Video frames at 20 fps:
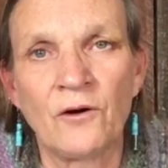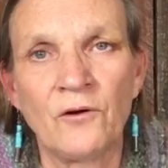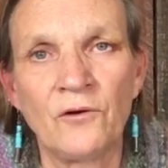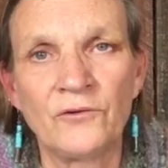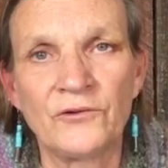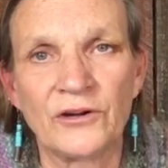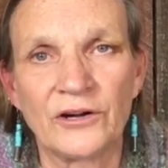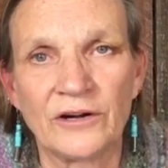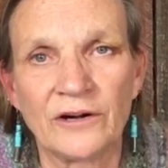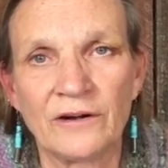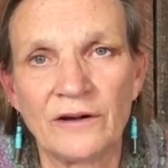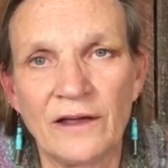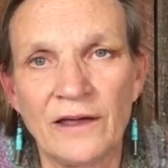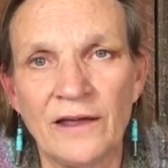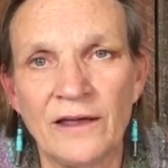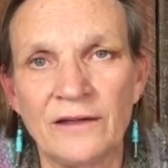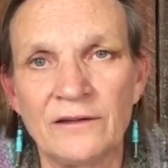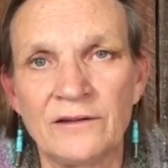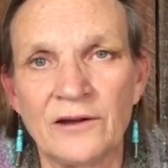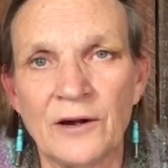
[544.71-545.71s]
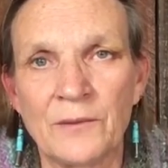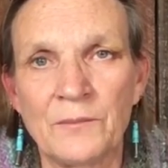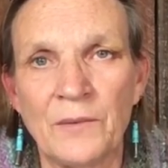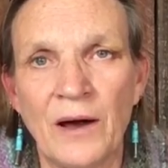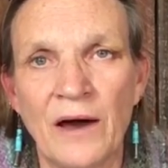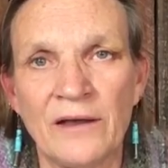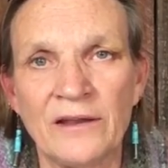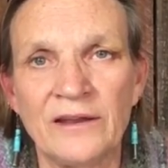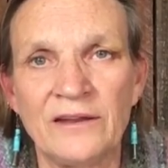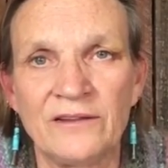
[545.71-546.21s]
older, and our
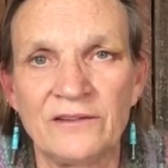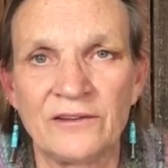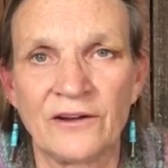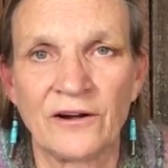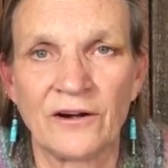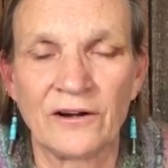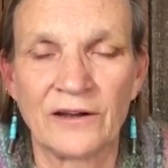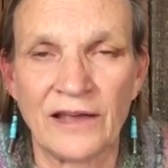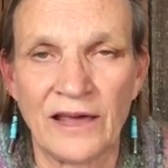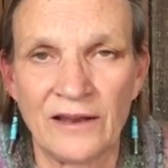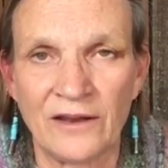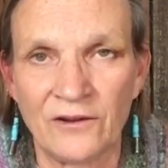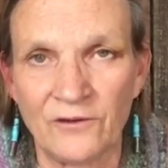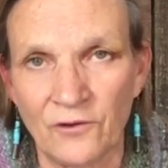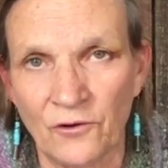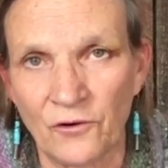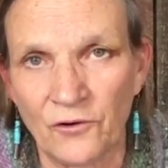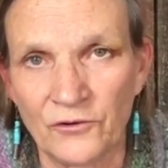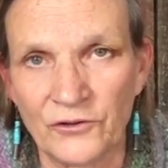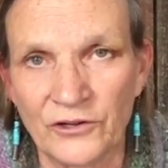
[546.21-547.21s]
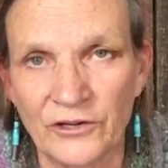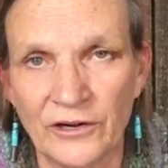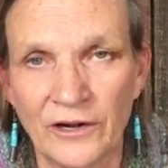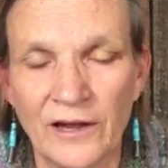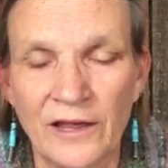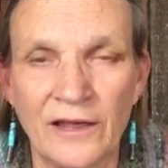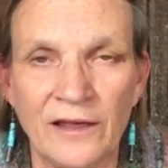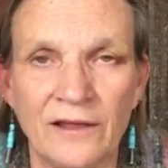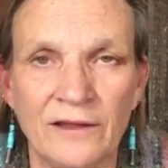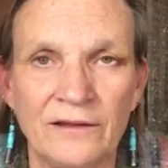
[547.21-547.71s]
bodies are getting
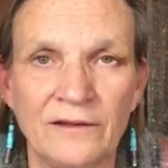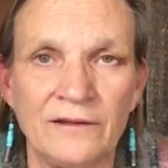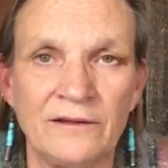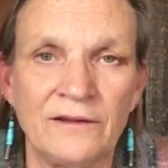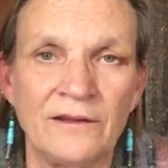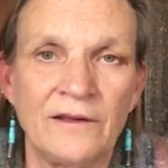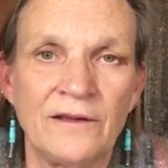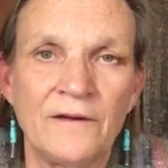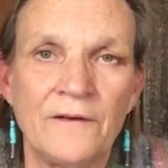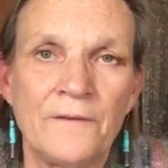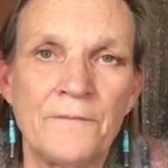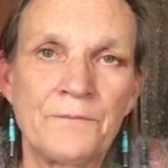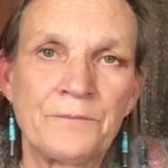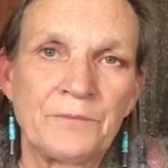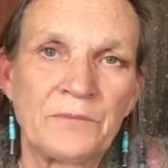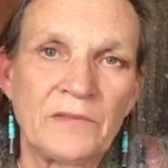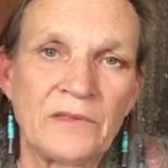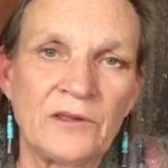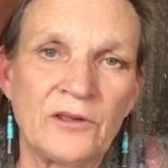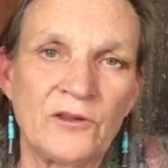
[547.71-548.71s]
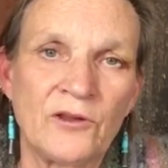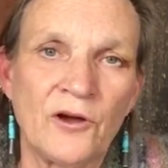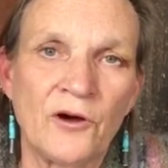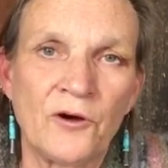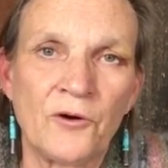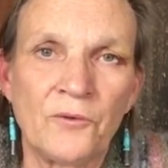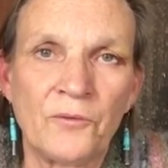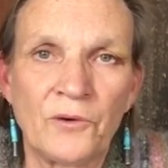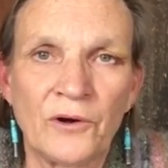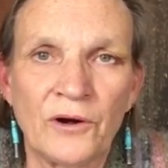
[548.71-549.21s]
older, and
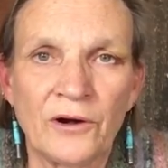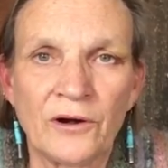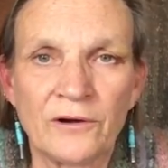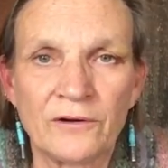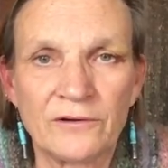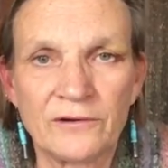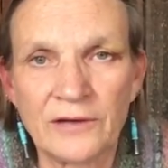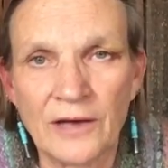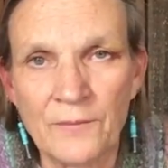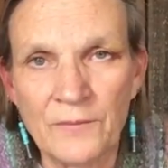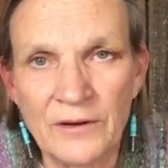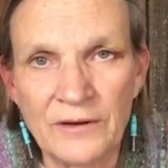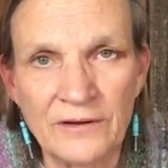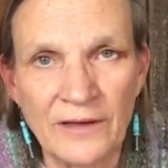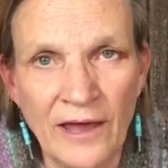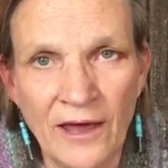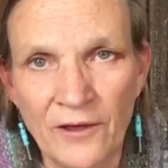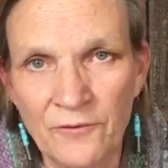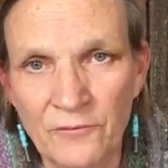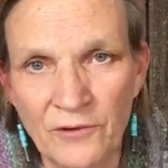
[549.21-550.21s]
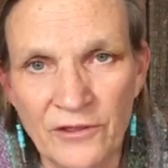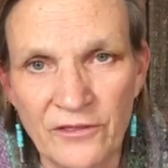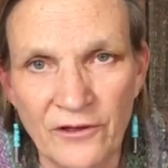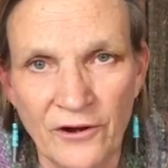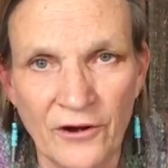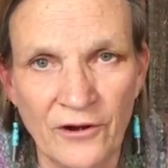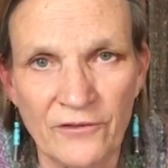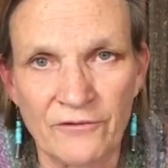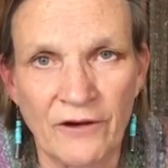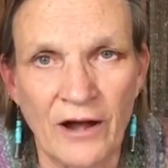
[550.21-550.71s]
we're coming down with
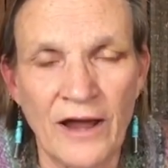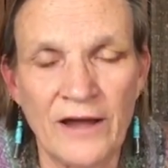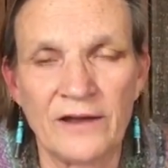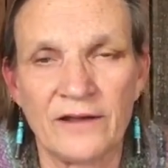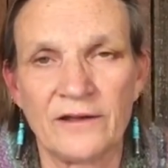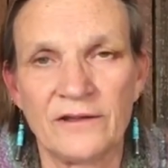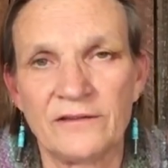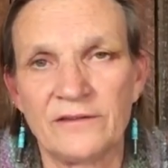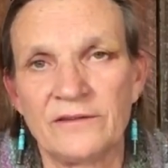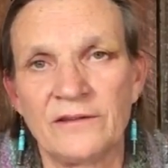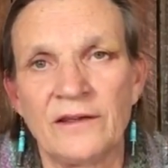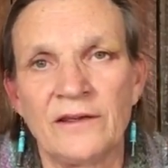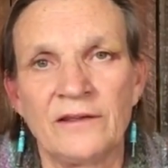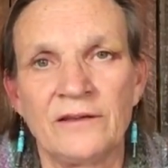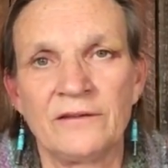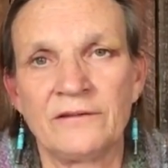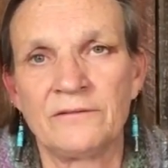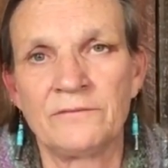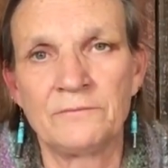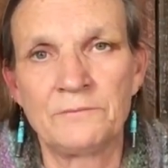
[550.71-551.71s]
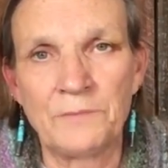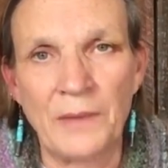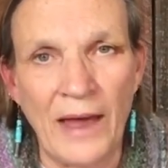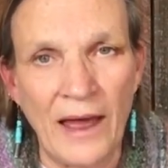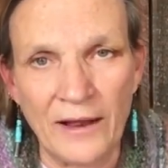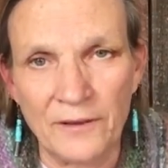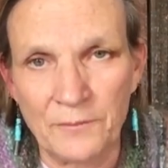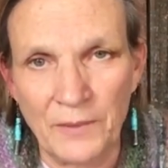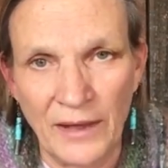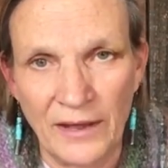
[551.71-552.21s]
arthritis and
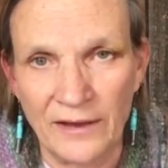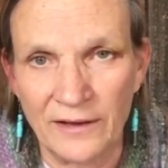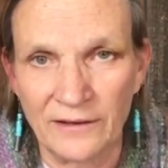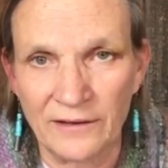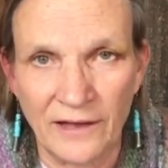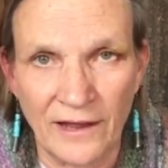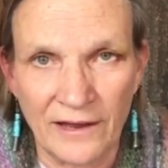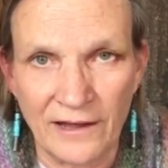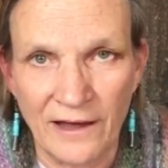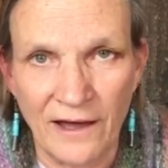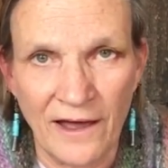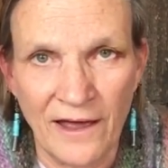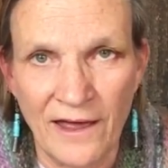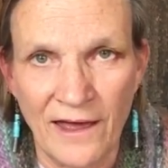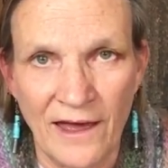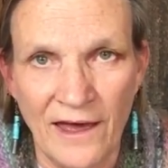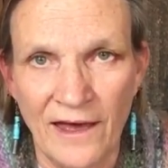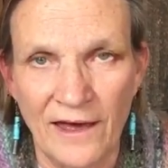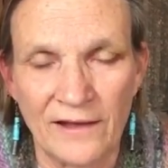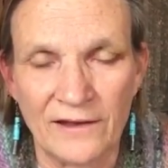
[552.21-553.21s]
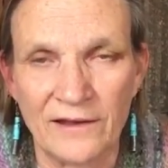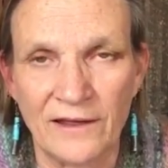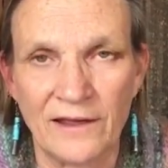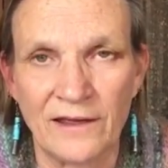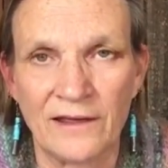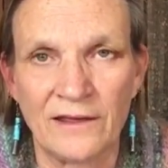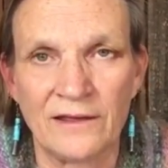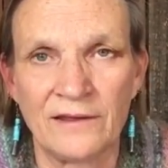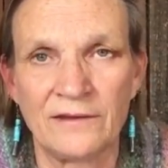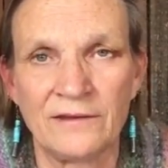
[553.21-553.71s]
back pain like I had,
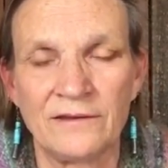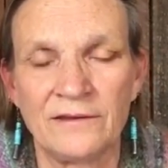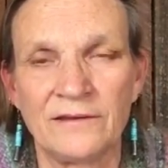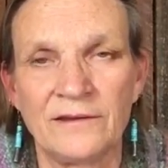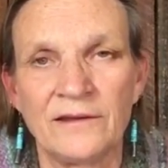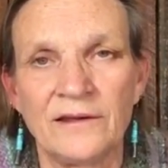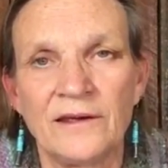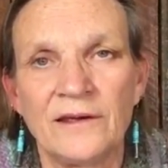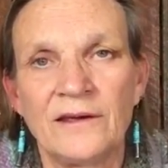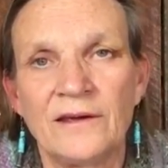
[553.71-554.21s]
and